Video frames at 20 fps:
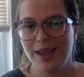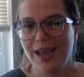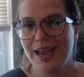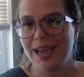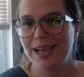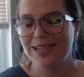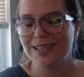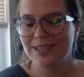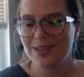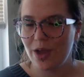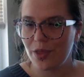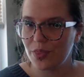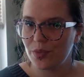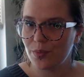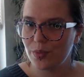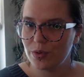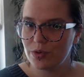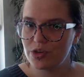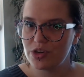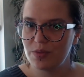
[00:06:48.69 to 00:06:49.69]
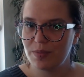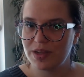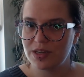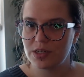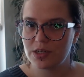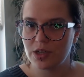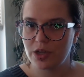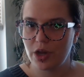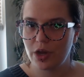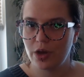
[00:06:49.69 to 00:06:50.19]
It's not the route she meant to
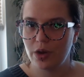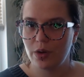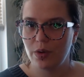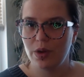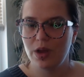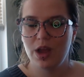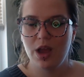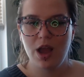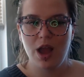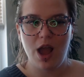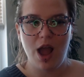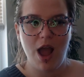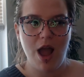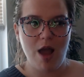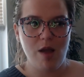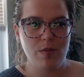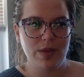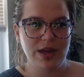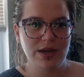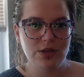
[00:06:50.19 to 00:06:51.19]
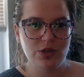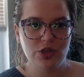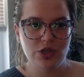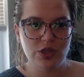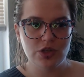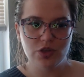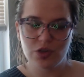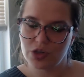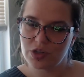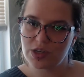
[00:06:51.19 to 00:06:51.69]
go, and she's
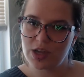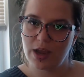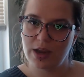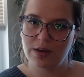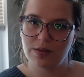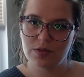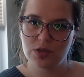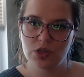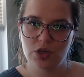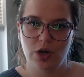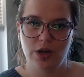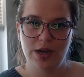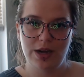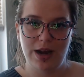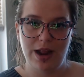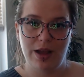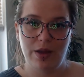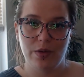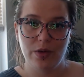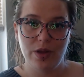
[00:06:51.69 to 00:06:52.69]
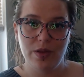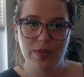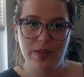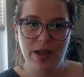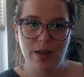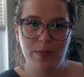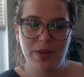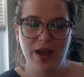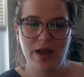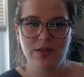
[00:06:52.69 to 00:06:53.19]
just kind of starting out on that
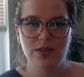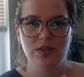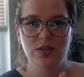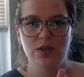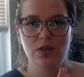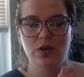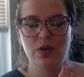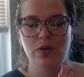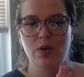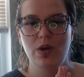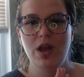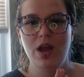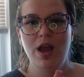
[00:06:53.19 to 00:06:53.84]
path, so